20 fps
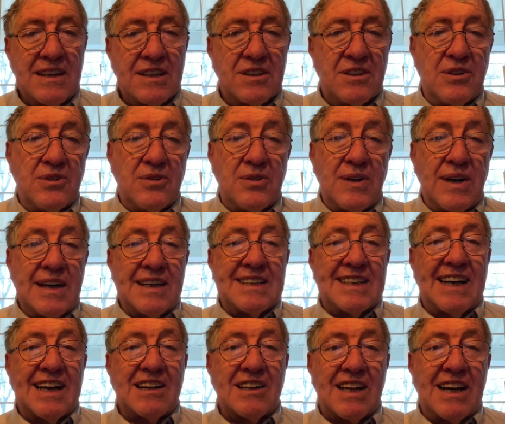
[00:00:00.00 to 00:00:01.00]
You
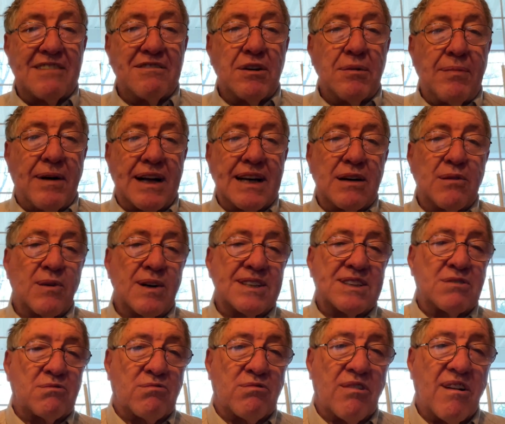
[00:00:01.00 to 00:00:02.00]
tell everybody
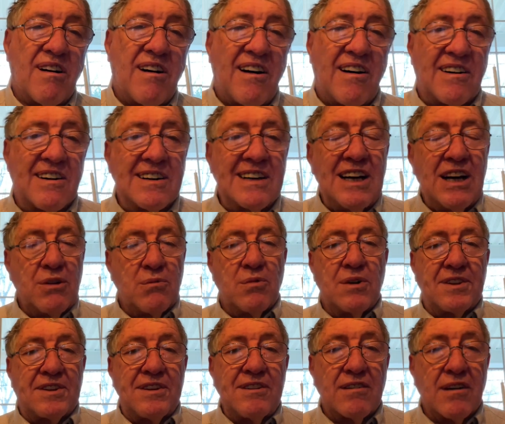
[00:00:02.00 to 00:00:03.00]
what's wrong
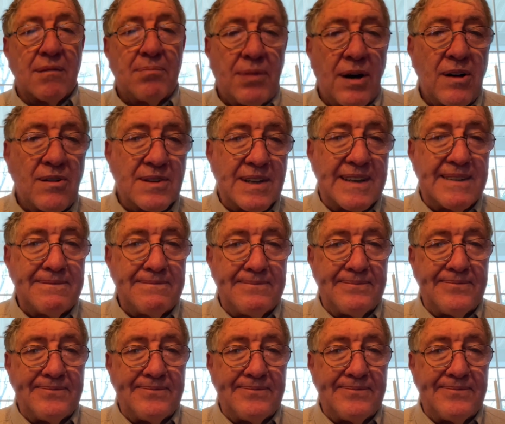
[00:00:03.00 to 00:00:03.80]
with your opponent.